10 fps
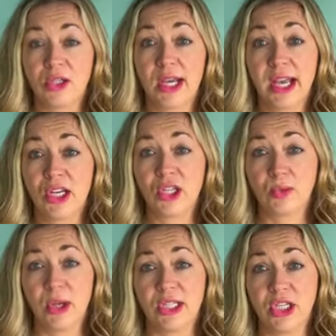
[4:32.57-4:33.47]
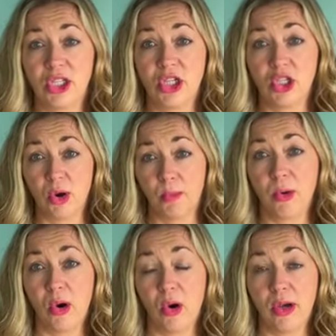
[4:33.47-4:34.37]
So I kind of just wanted to
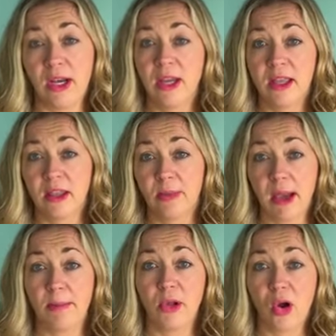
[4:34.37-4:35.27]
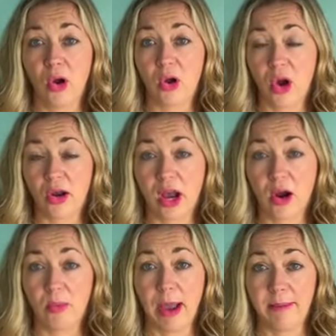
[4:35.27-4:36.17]
jump on. There'll be a blog on
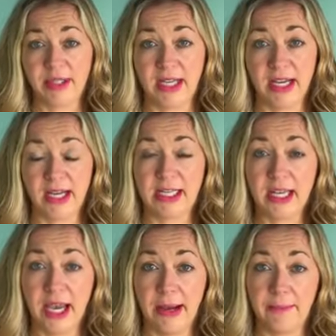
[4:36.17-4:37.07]
our website.